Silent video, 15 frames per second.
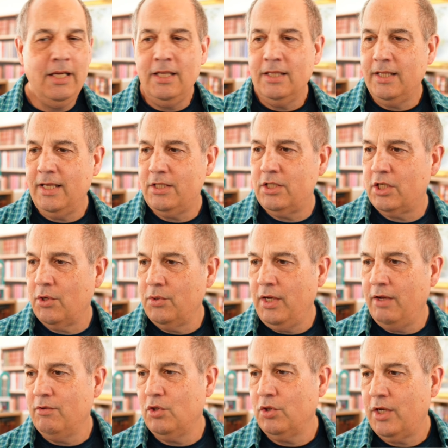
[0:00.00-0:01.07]
Let's go and
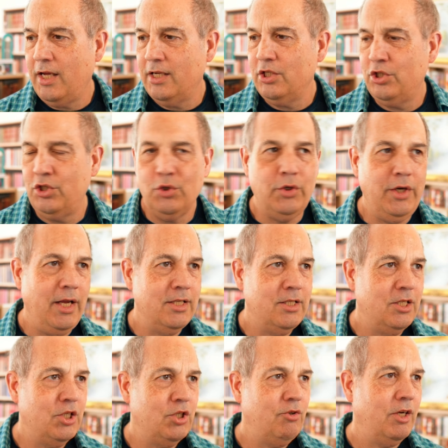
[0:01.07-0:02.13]
have a look at short
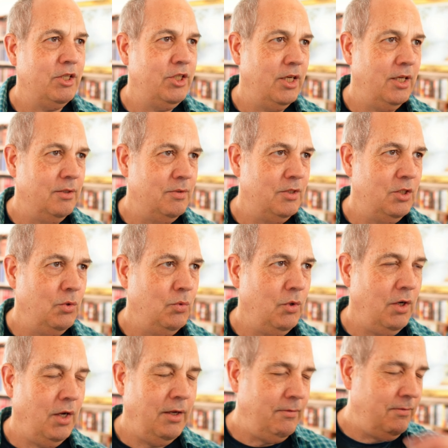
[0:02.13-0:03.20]
answer structure.
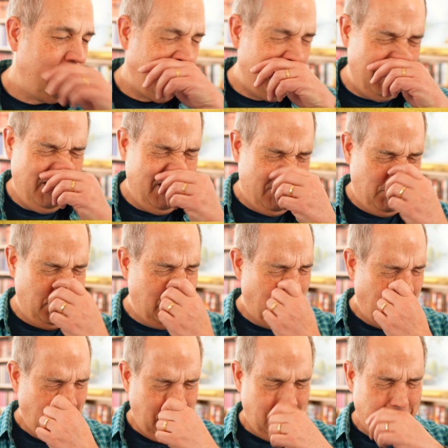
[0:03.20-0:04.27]
So I've got an itchy
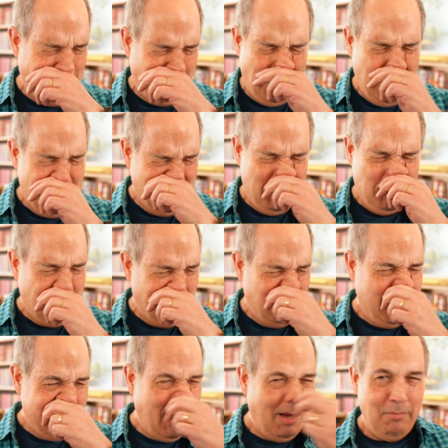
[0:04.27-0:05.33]
nose. Why does this
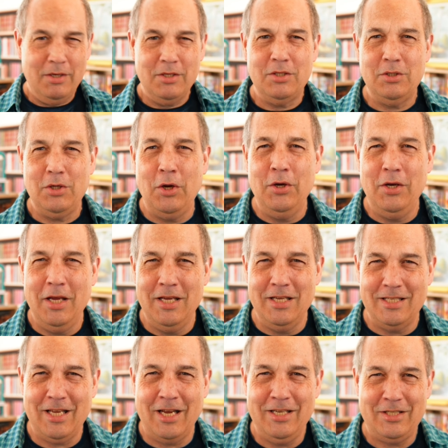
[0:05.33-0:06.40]
always happen as soon
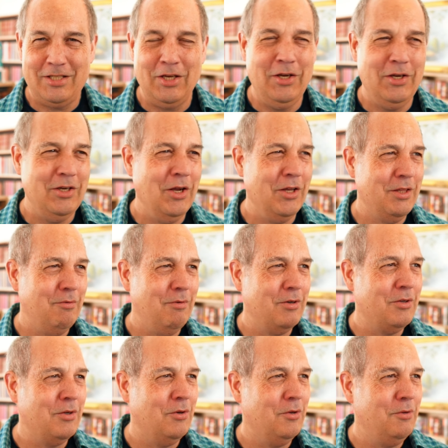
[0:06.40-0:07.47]
as I turn on the
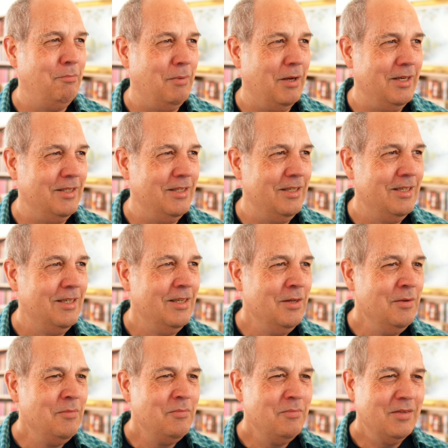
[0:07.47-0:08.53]
record button?
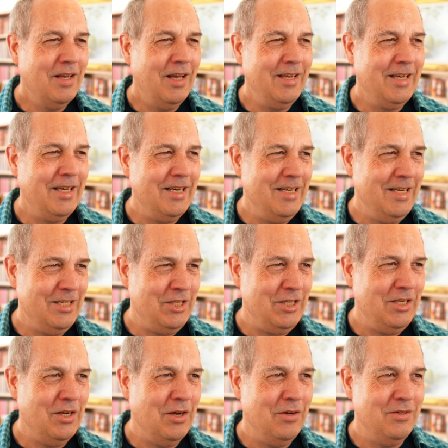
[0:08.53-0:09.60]
I get an
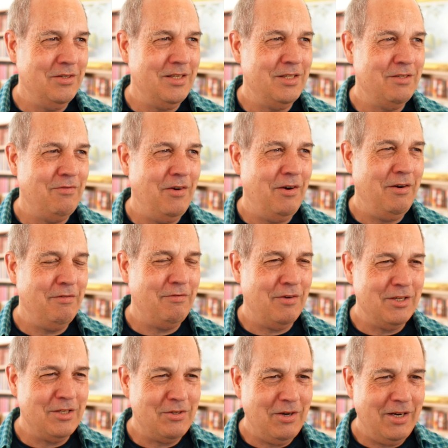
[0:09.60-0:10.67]
itchy nose. It's very
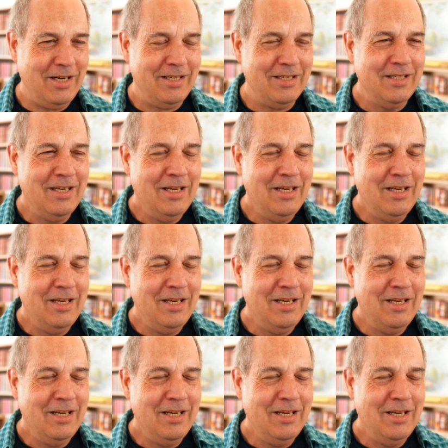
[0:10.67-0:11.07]
frustrating.